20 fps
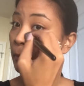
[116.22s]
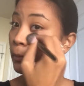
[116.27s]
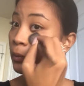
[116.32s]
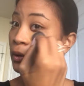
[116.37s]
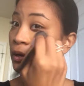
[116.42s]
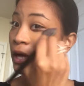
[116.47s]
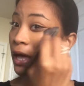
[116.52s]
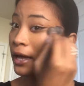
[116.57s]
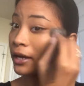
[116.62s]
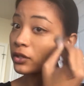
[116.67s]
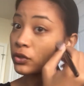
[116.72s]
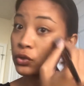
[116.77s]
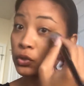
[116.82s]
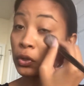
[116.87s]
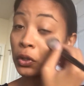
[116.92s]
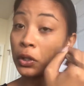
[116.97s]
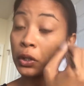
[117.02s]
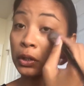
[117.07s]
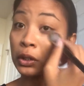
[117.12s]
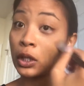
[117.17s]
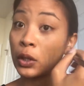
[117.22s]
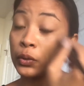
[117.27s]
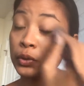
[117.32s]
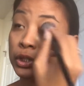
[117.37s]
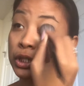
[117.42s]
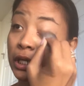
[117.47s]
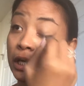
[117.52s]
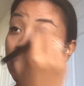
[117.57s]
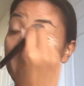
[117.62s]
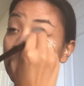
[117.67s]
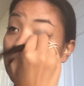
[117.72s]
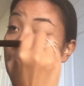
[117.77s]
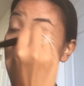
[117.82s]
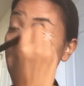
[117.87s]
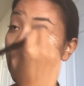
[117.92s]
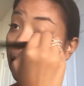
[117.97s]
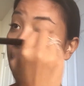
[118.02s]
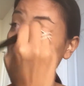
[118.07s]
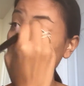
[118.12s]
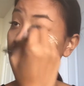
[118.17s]
put extra lotion
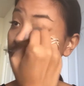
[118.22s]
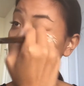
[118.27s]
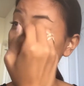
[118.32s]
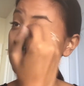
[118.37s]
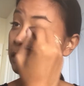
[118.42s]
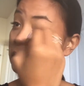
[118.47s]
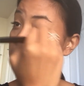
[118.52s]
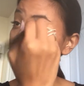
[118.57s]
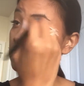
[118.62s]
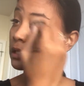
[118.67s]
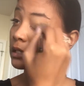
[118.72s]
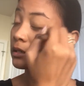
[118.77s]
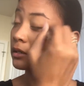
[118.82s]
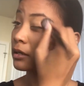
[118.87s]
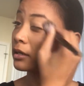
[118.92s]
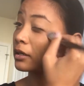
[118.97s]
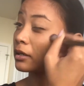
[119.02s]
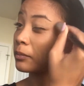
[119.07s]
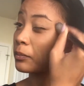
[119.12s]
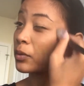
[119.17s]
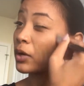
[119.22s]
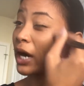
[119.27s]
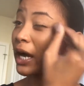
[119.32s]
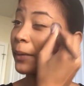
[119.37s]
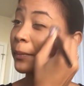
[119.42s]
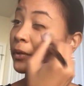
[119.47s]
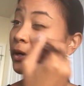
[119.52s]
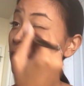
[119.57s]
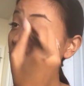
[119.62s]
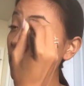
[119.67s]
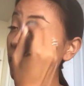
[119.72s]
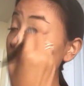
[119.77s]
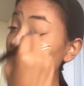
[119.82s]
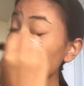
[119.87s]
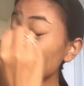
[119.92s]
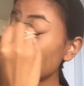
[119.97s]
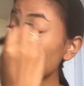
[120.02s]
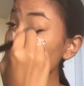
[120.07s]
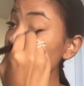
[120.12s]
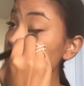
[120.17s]
and primer on
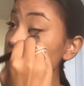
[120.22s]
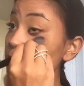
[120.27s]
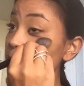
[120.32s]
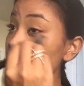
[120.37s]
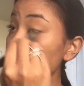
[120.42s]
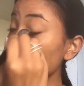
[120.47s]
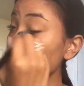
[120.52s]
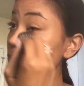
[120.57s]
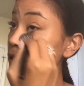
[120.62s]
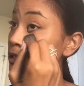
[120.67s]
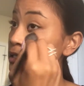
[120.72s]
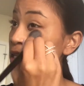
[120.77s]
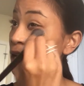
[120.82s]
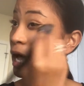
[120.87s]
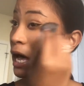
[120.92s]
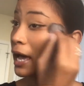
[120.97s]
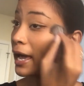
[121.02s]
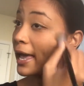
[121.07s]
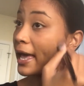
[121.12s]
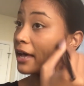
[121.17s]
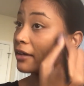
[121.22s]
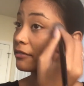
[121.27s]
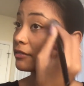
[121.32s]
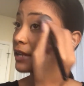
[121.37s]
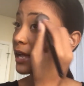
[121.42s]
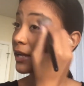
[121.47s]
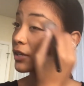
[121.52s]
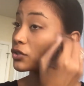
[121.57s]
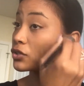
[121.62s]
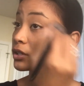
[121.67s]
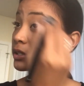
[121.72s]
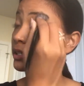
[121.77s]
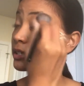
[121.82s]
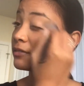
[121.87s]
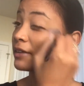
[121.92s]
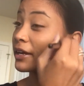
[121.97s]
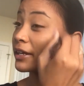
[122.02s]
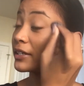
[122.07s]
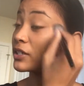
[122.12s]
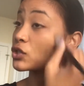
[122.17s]
my face because I have naturally
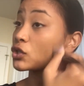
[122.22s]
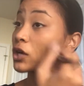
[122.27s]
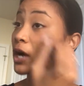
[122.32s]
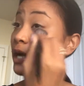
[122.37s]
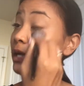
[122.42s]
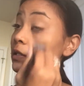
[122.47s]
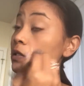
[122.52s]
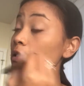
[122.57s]
very dry